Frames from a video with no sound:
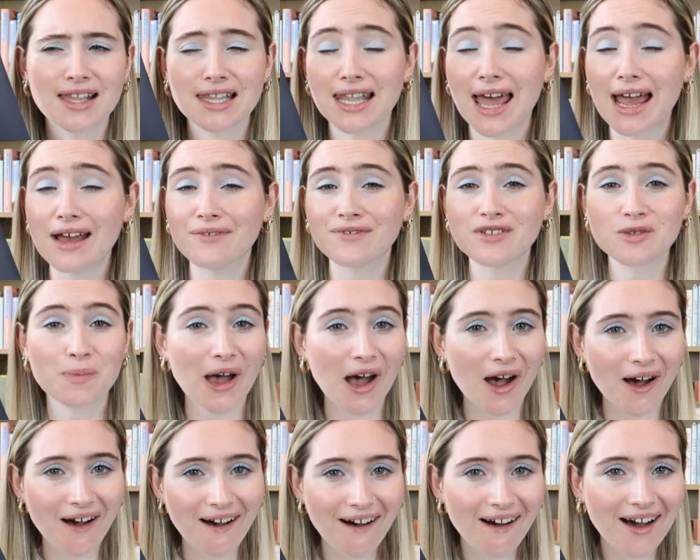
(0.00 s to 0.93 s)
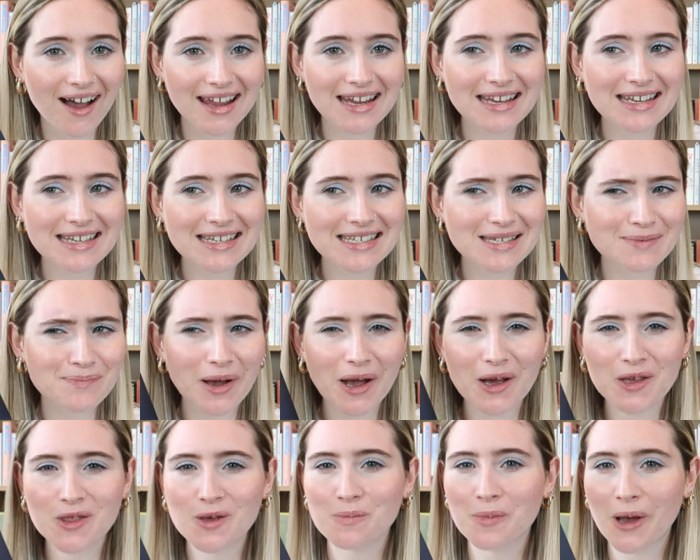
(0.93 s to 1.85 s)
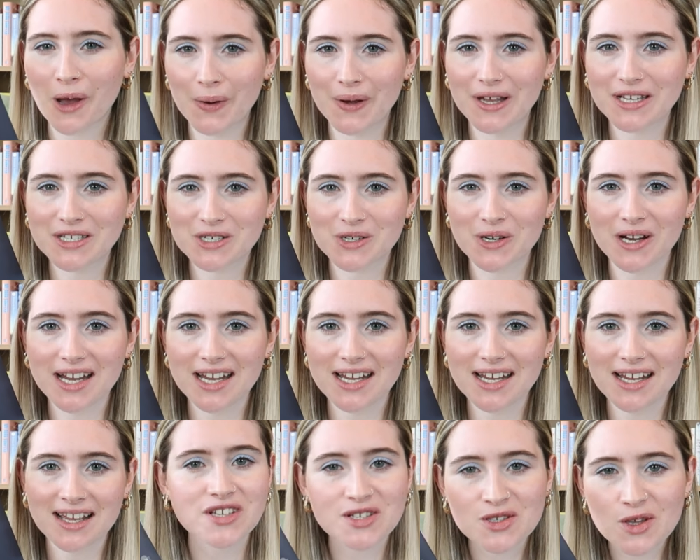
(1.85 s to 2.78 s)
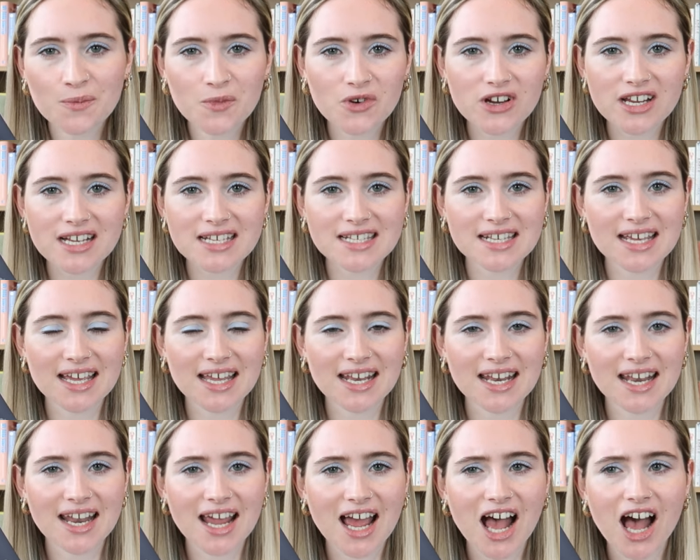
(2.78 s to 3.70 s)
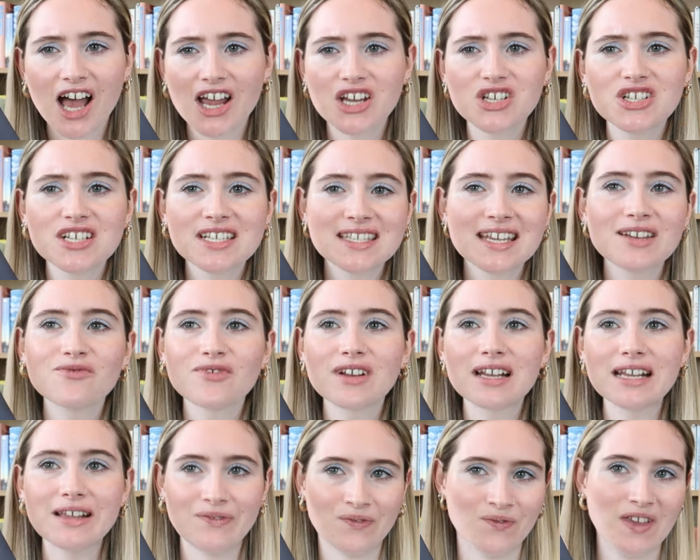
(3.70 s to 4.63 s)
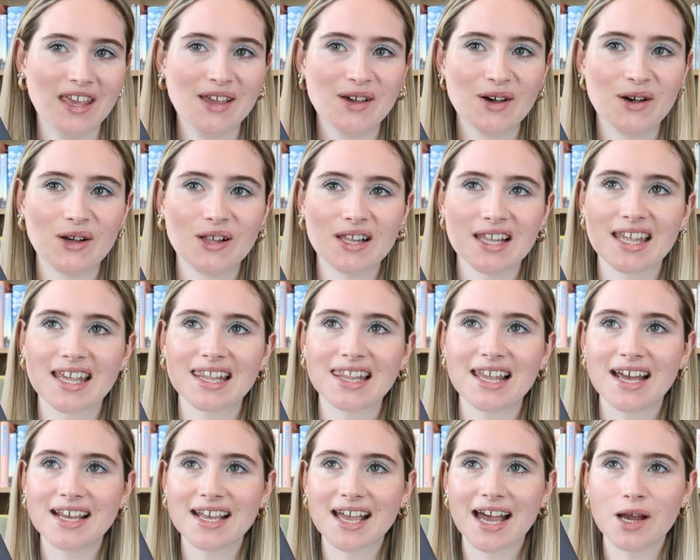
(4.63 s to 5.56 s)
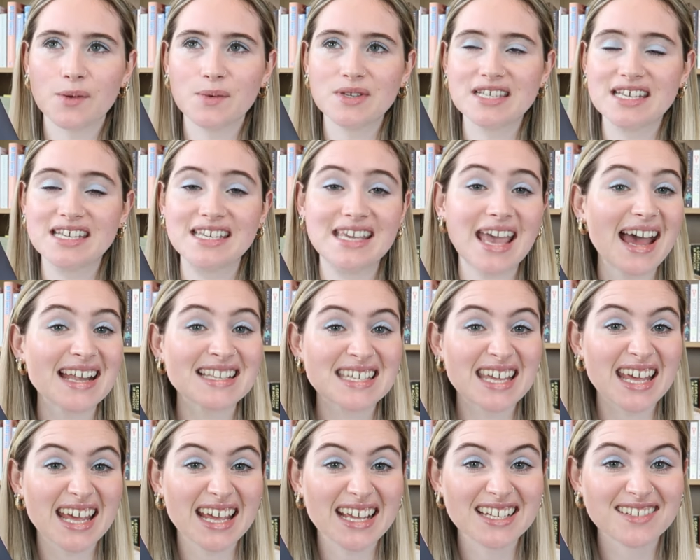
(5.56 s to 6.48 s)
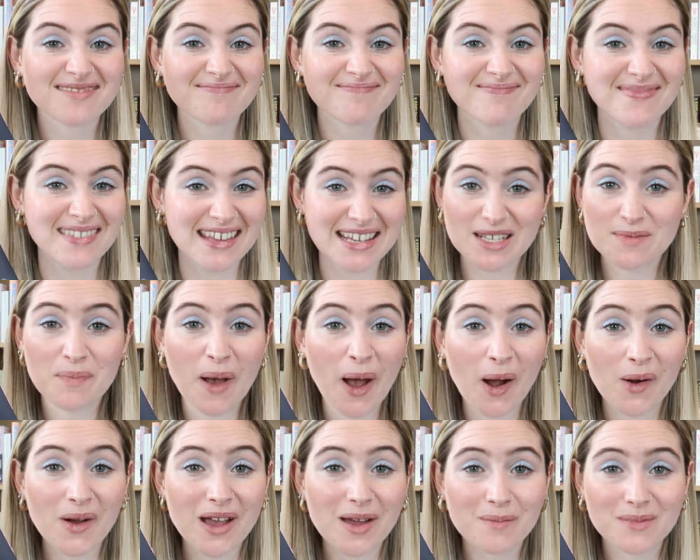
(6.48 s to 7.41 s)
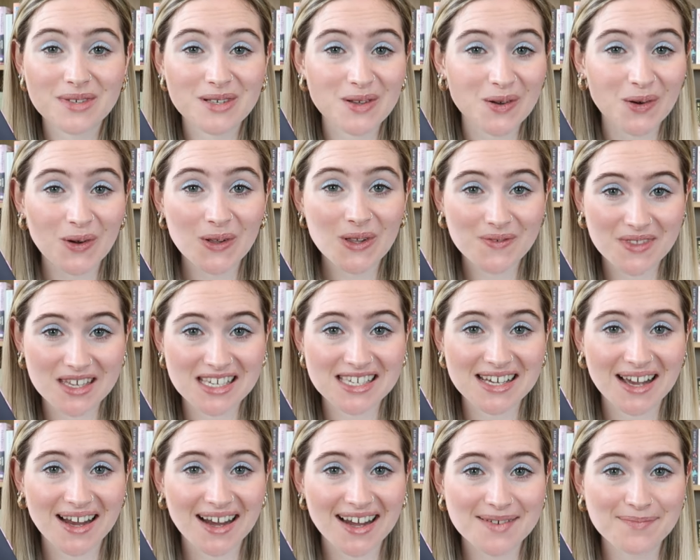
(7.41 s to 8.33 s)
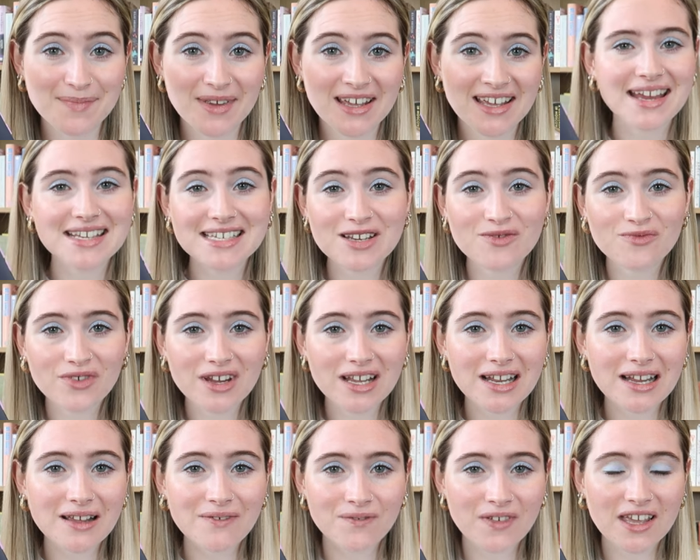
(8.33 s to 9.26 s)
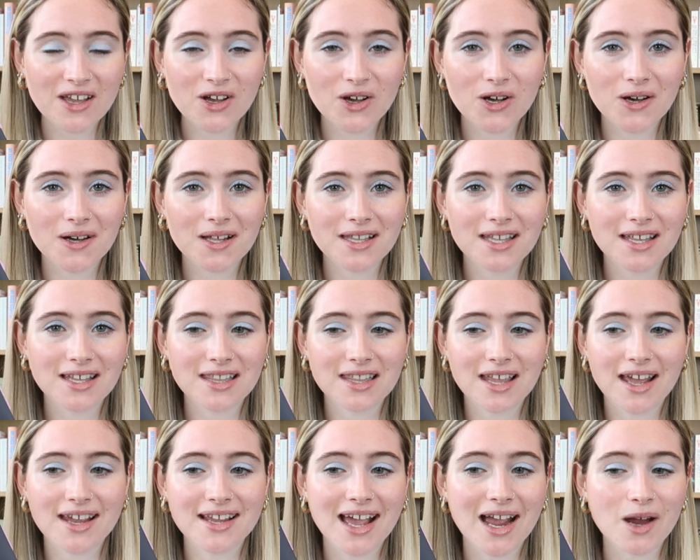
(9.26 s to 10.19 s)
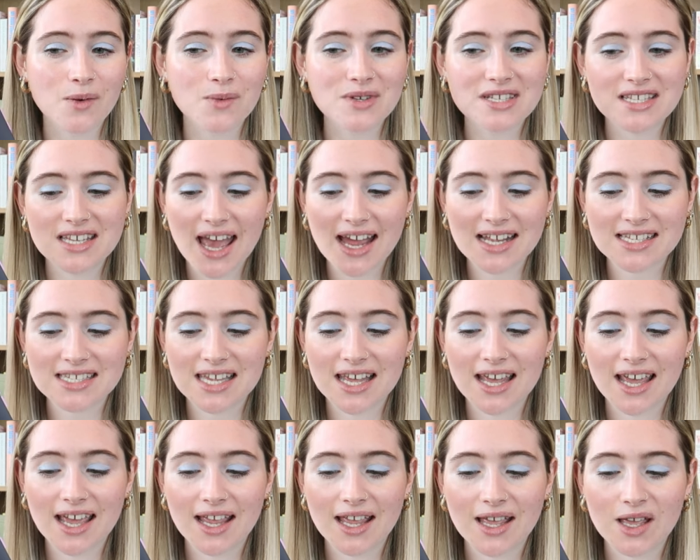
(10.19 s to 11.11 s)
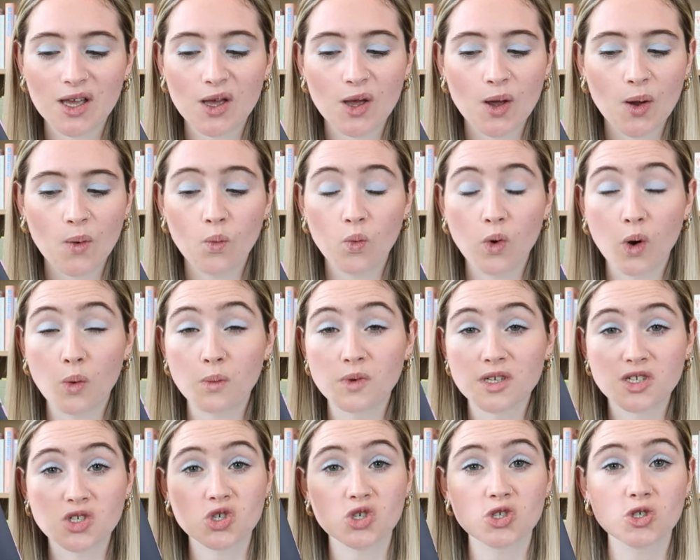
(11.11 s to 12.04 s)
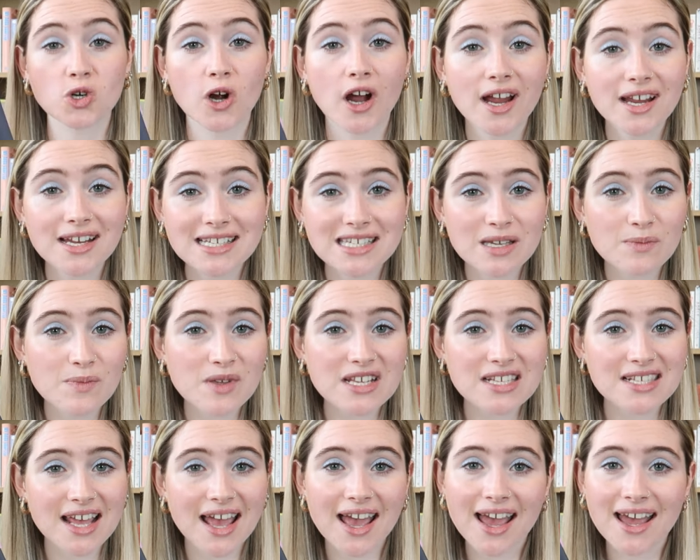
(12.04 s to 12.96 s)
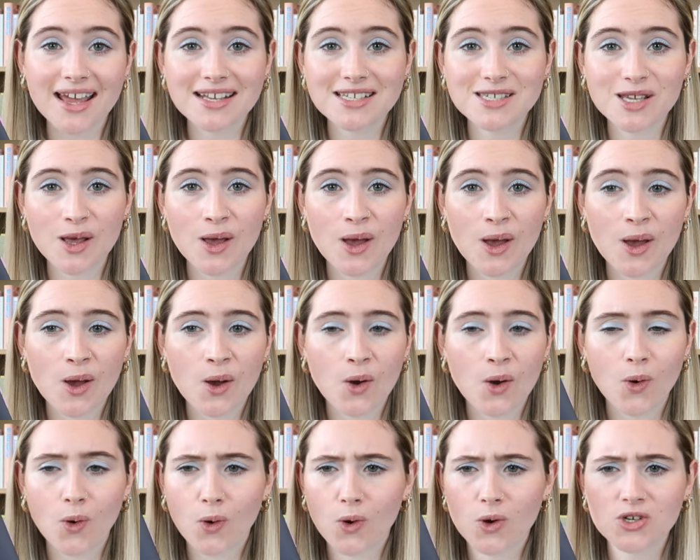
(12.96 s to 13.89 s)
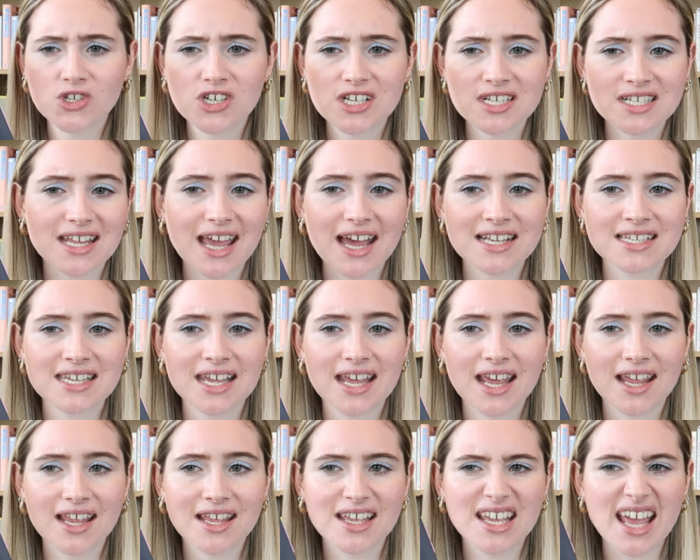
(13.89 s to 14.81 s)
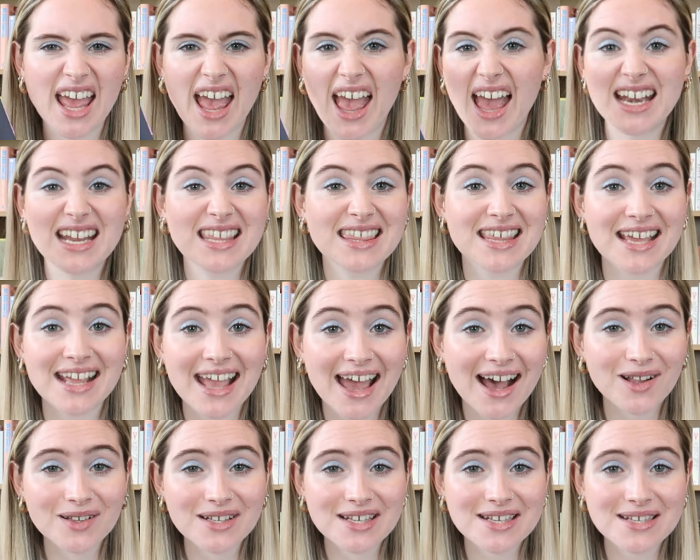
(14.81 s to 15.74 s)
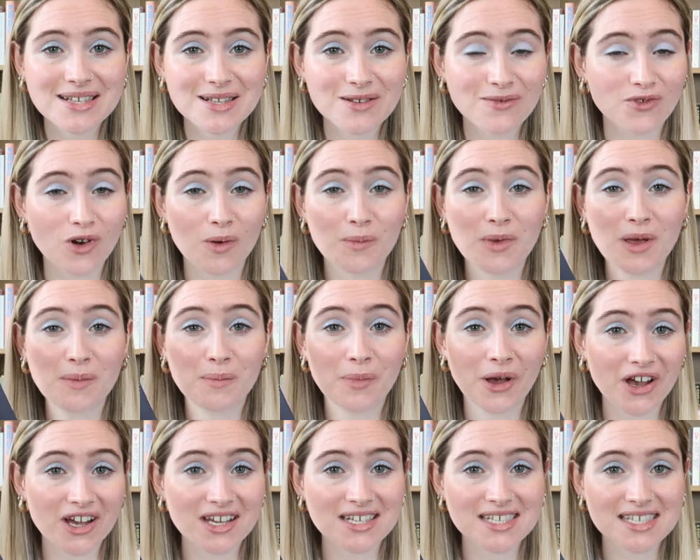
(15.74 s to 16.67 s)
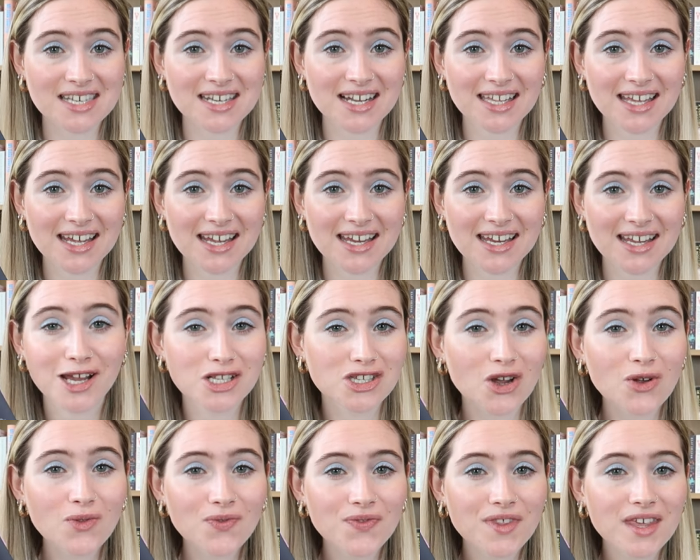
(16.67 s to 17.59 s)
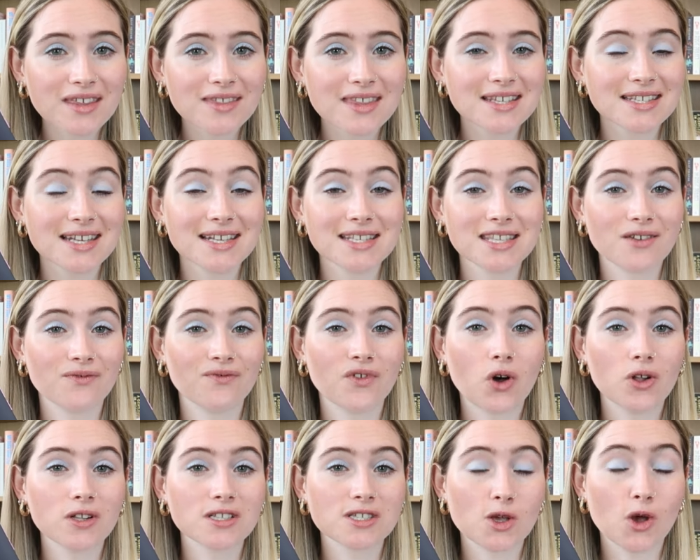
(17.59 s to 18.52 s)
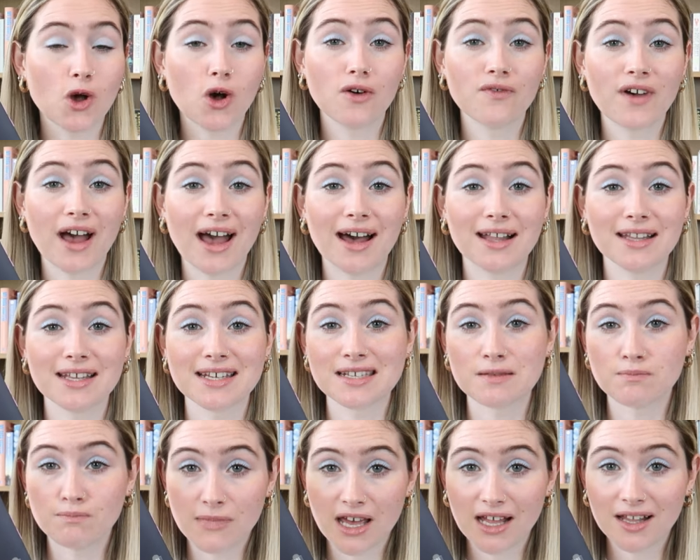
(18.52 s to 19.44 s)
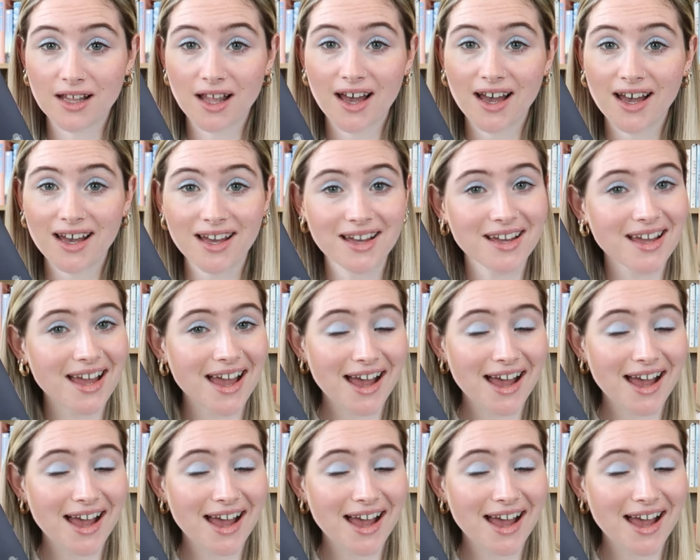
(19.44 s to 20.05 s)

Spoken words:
left behind by the poetry. For some reason, I just didn't really feel like I was getting these poems all of the time. I didn't really feel like I was getting what was trying to be said, or just getting anything else from it personally. I don't think this is the fault of Alice Miller.